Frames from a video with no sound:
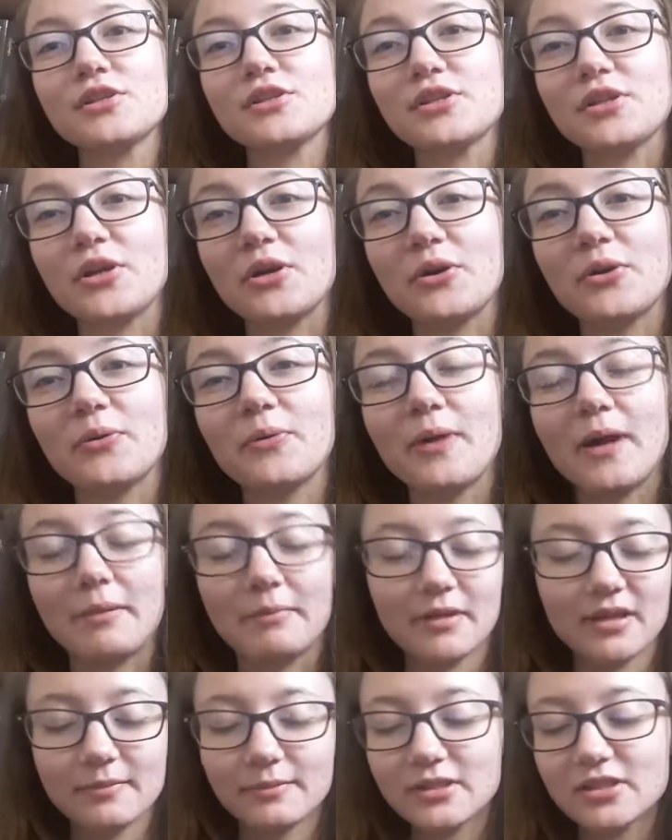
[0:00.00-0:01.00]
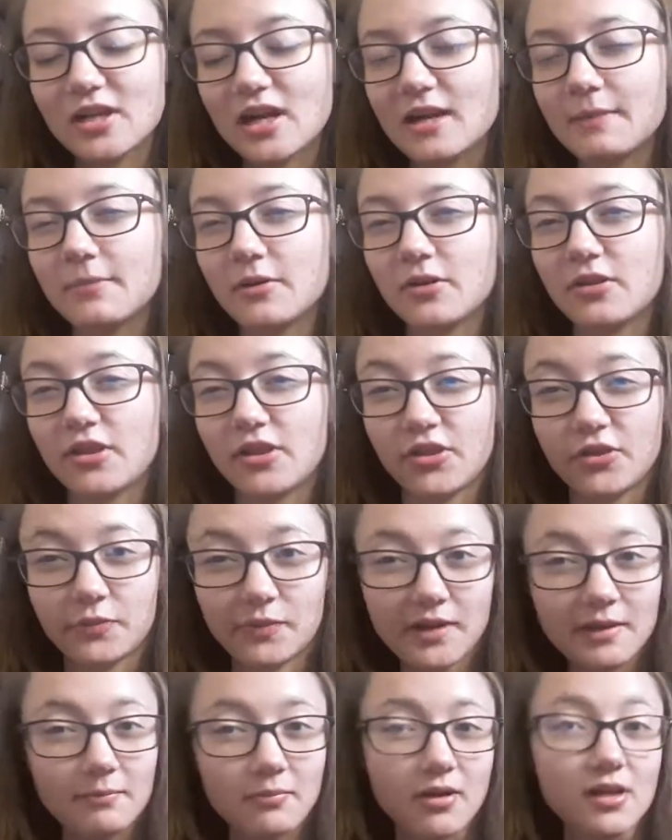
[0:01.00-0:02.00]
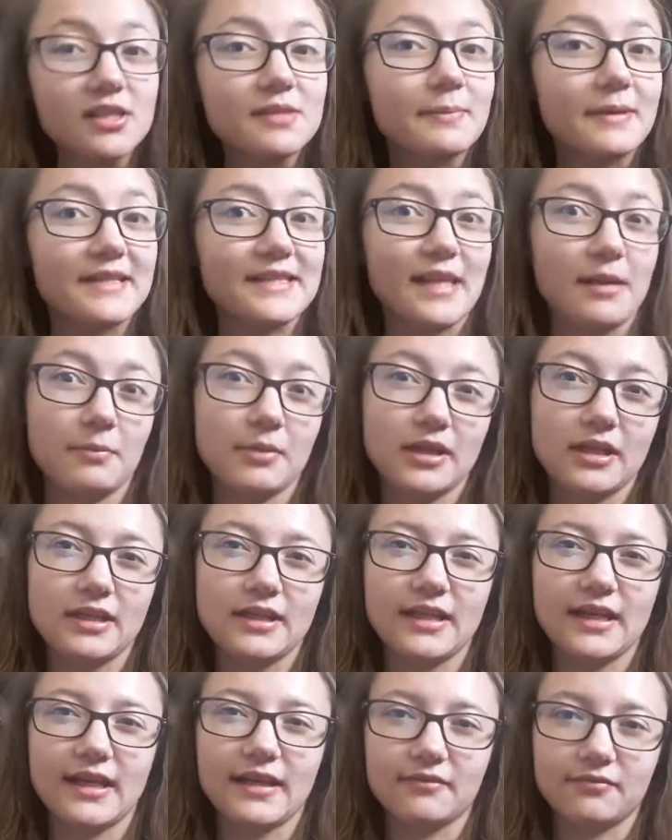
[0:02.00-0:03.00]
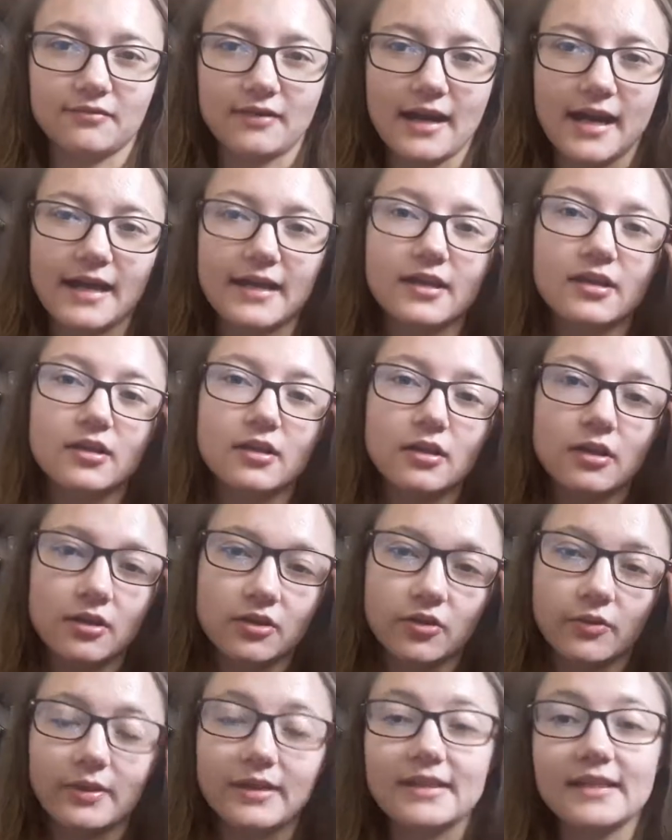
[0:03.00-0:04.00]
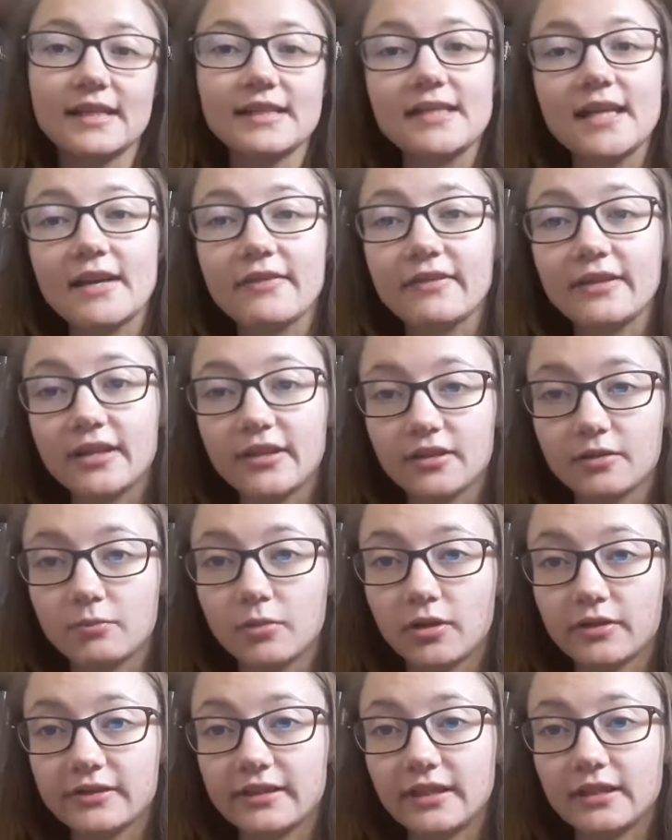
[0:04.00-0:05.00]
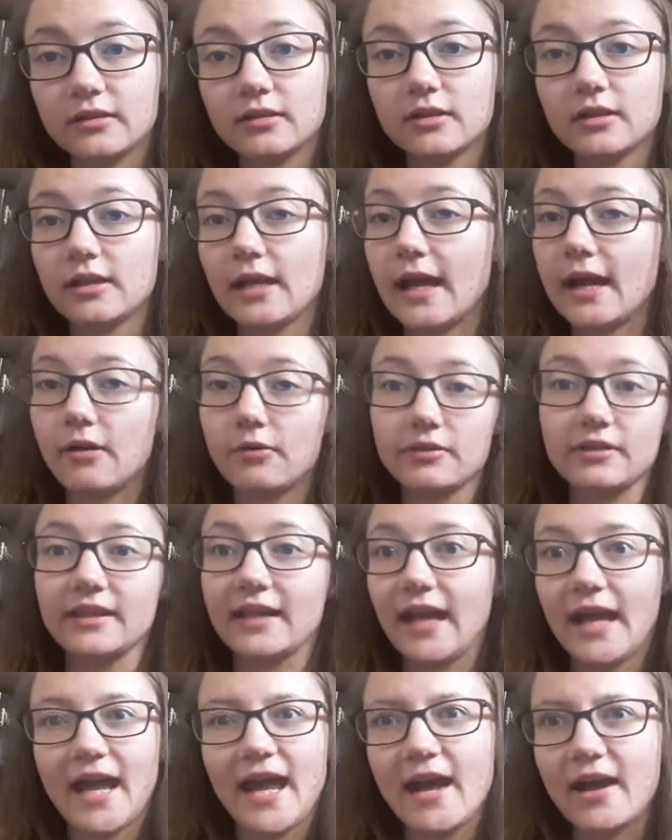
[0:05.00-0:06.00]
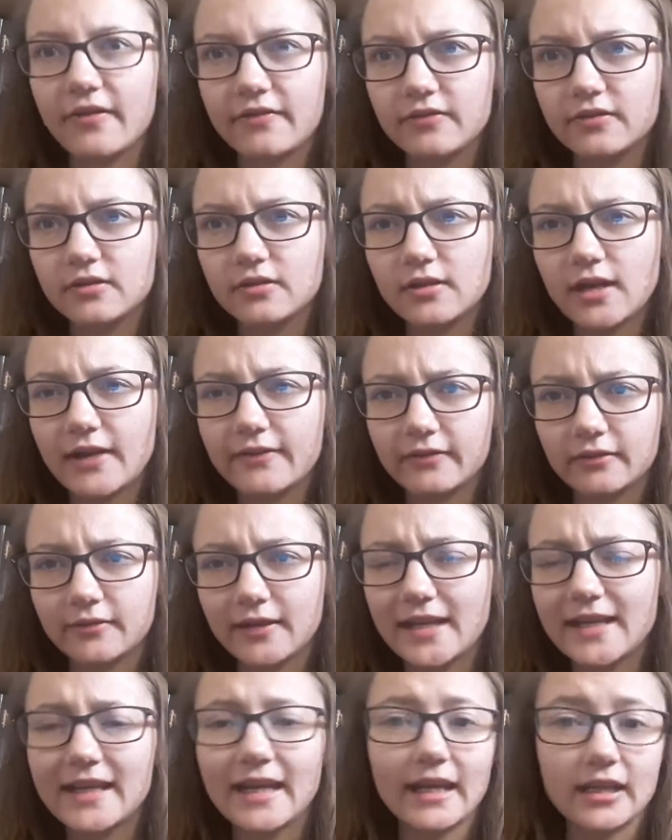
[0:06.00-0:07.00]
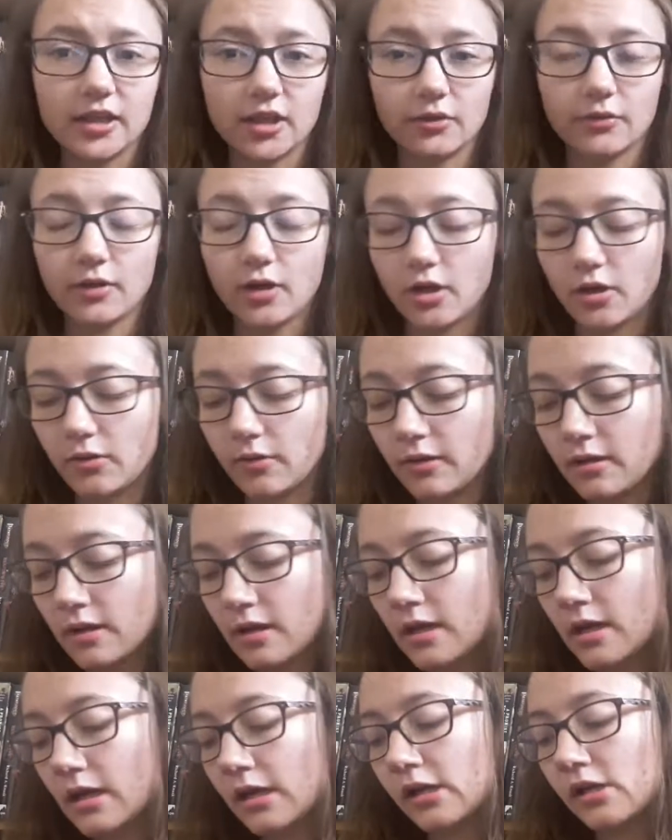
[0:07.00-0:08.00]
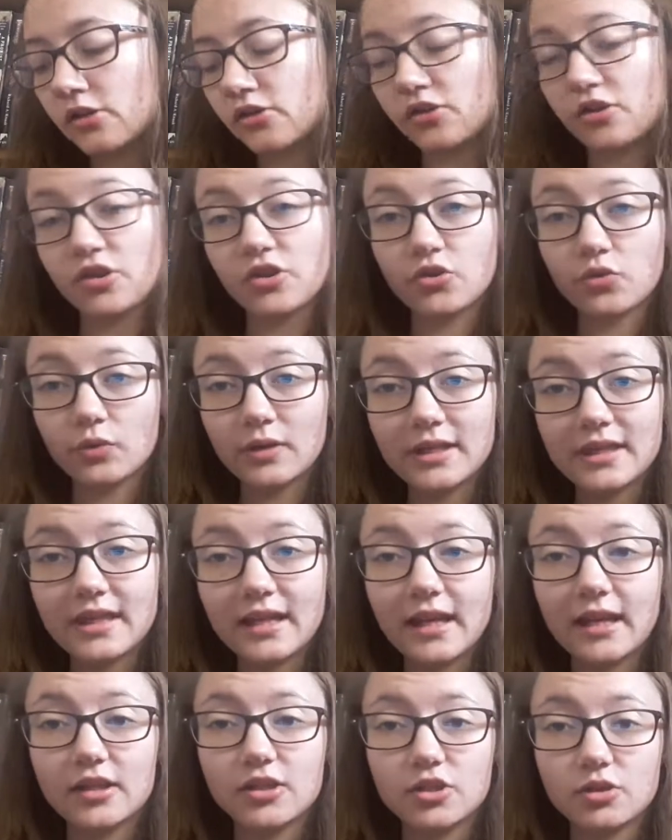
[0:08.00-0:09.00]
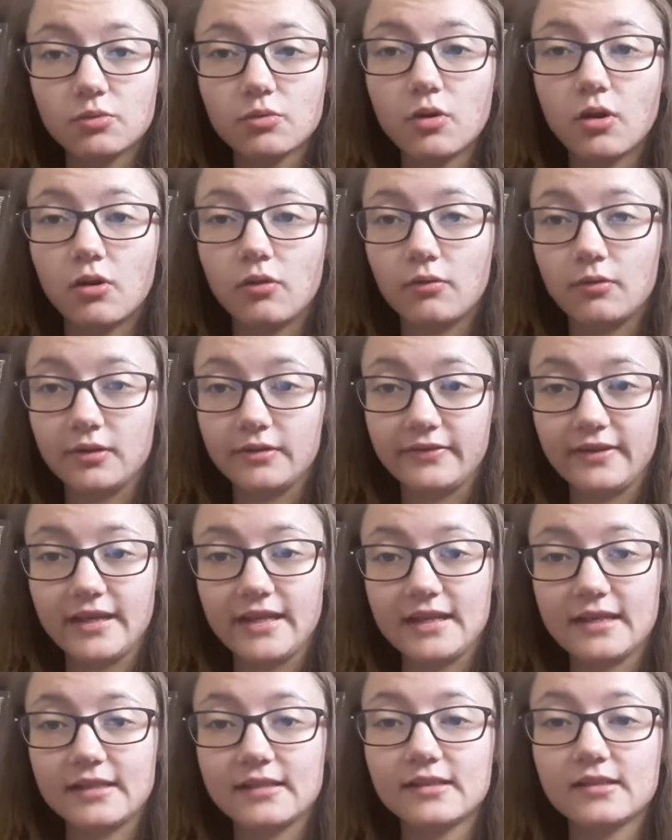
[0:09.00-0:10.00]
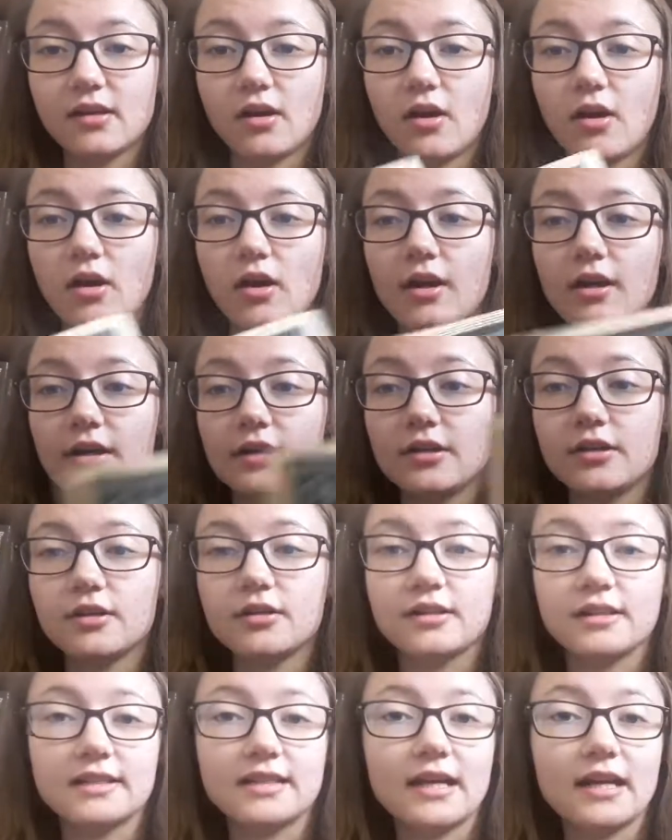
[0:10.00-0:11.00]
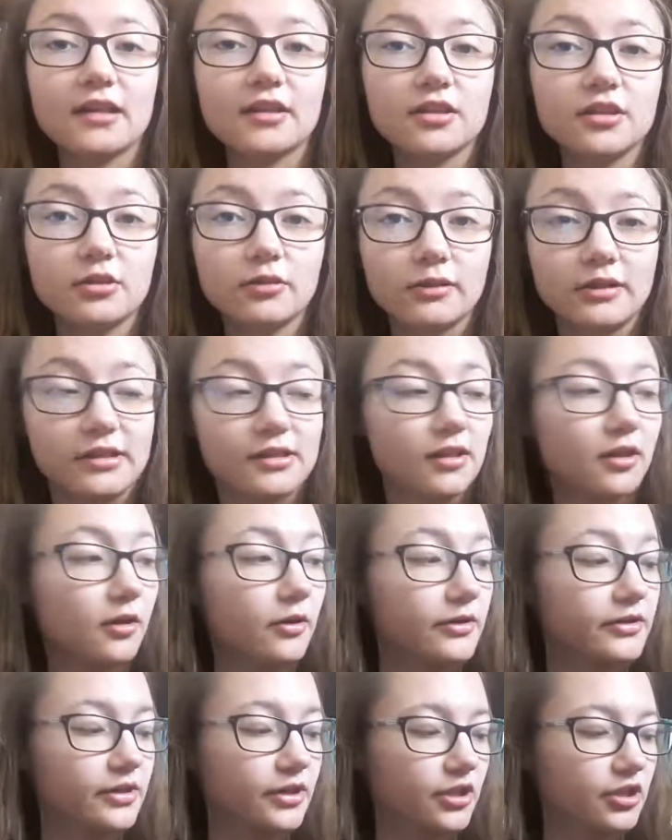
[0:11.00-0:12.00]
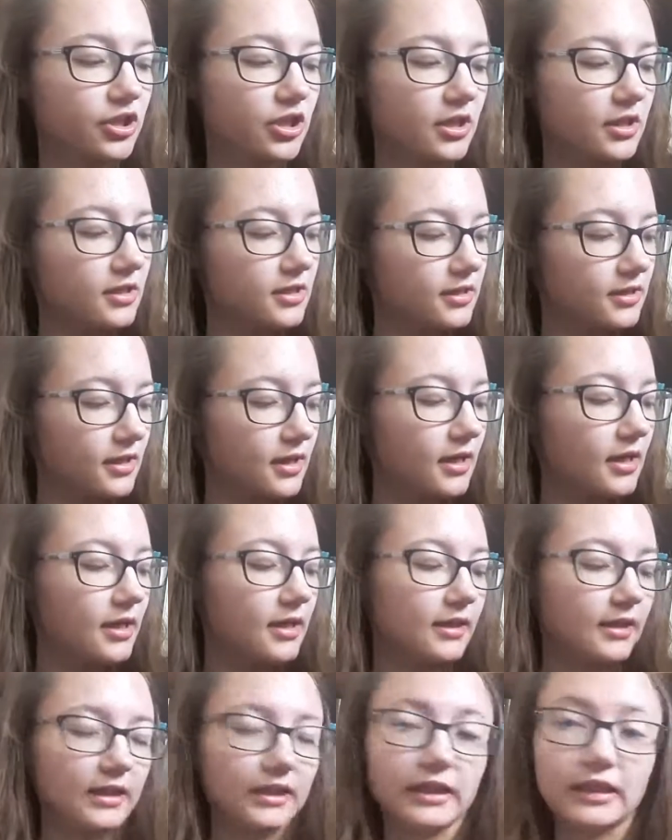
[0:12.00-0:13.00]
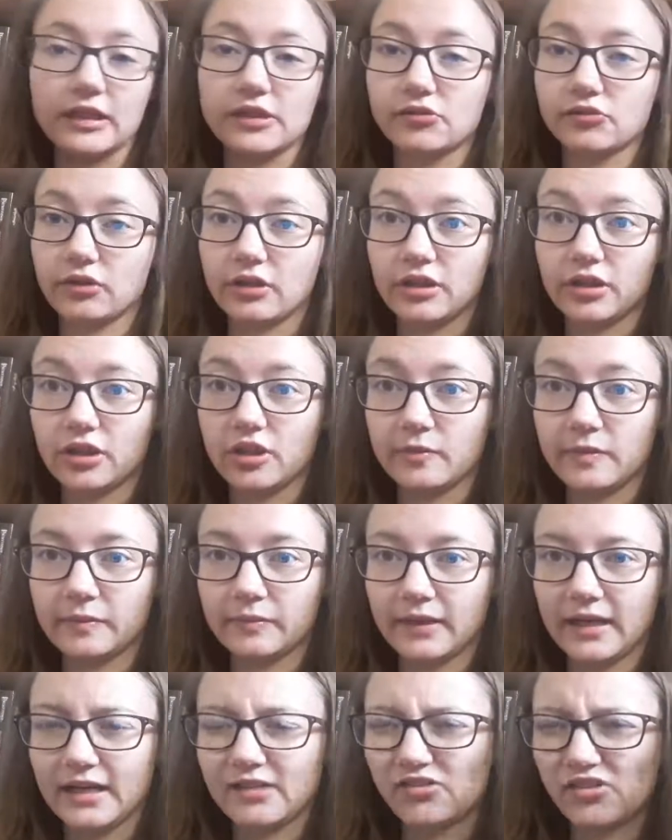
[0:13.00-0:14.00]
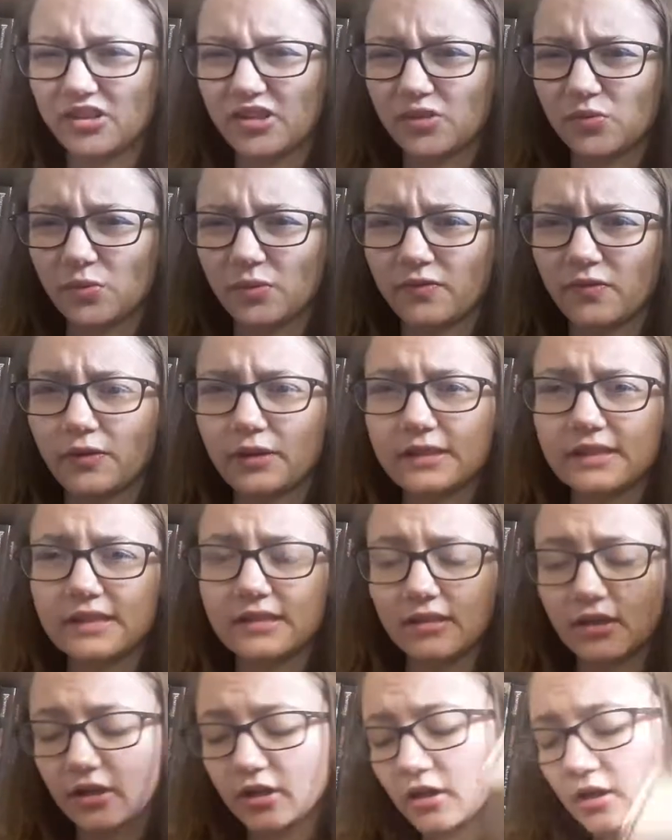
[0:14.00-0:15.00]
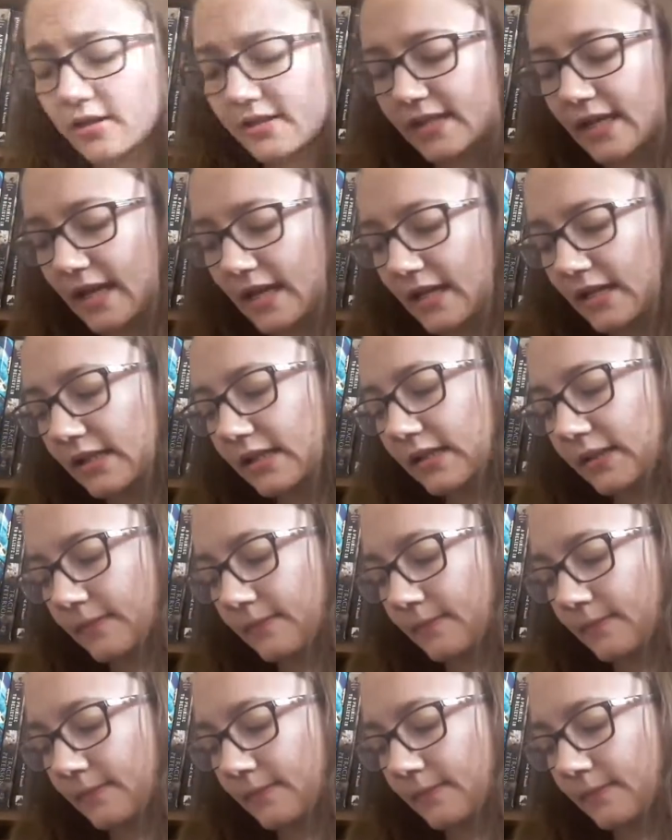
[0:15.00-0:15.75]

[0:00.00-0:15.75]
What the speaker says: So I'm going to be talking about the 3 books by Sam Kean that I've read, though he does have another book that I haven't read and I don't own. So the 3 that I do own of his are The Tale of the Dueling Neurosurgeons, The History of the Human Brain, so this one focuses on neuroscience,